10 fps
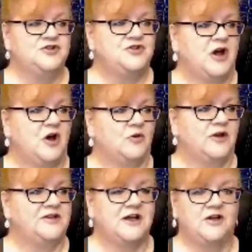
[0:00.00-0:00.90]
So
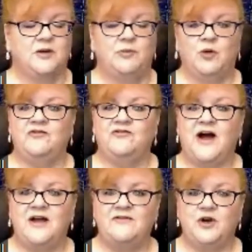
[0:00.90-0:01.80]
let's take a look at board
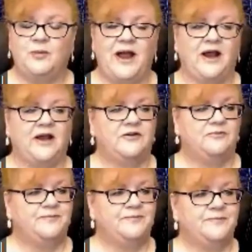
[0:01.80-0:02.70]
5 in your packet.
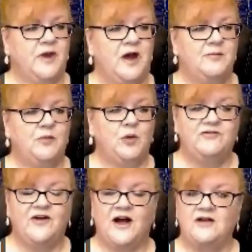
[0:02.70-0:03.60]
On board
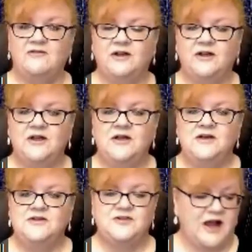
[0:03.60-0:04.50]
5,
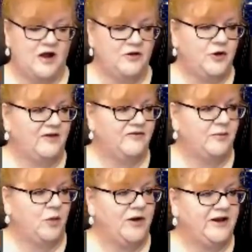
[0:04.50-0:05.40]
South, you have the
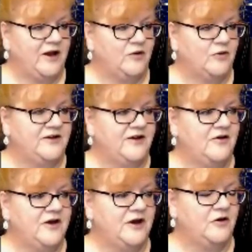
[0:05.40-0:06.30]
point count right
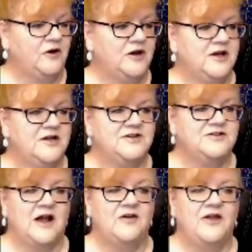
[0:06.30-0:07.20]
down here.
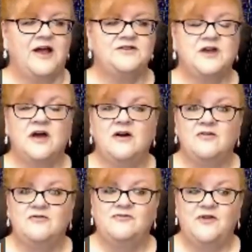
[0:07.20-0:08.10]
South has
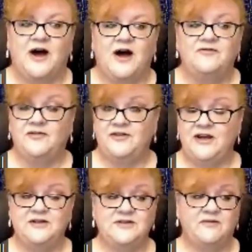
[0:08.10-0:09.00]

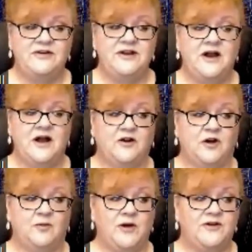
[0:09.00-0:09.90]
15 to 17 high
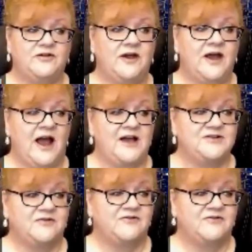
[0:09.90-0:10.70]
card points, has a